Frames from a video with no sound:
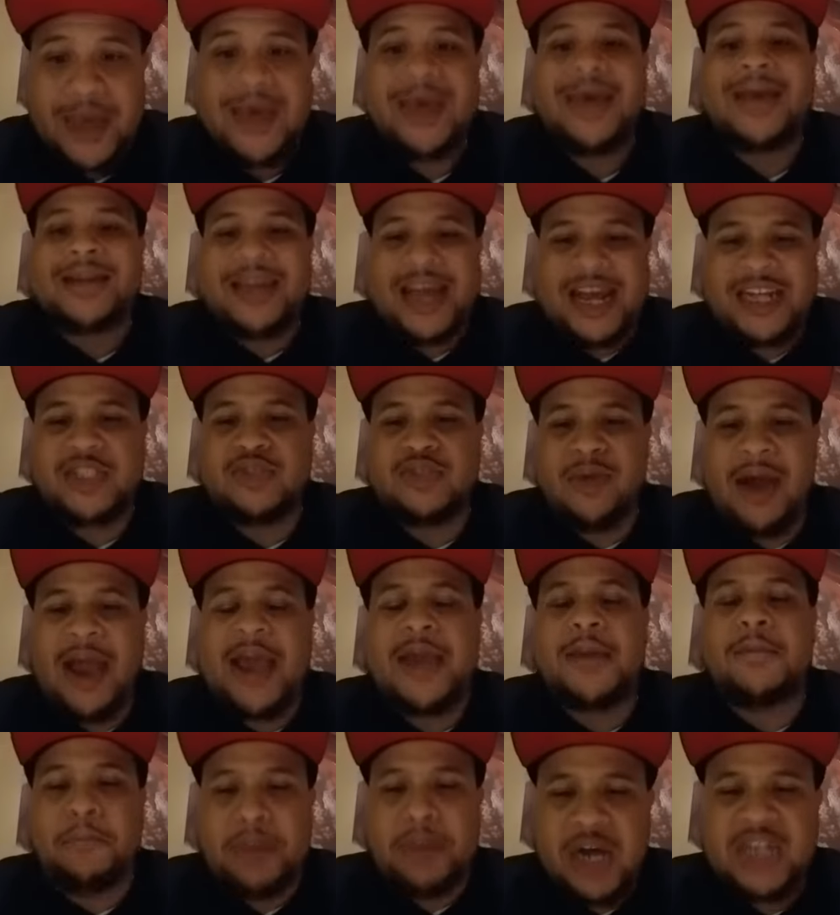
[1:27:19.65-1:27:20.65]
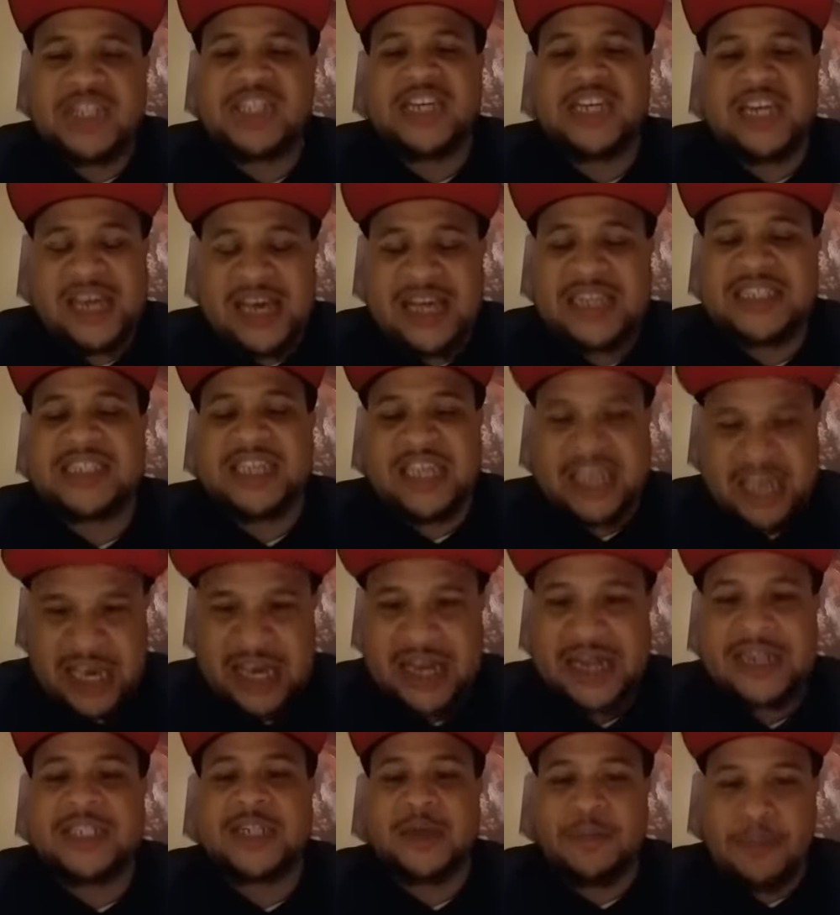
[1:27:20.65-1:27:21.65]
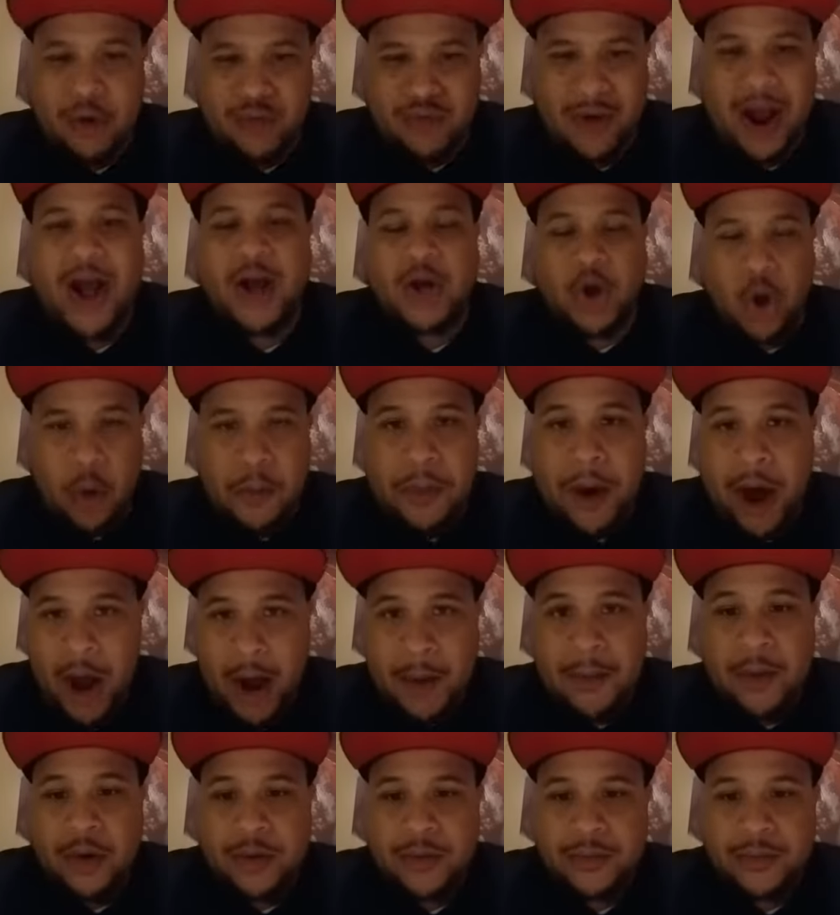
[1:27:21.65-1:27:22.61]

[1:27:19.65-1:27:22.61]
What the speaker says: That's right. Bush is kin to Barack Obama.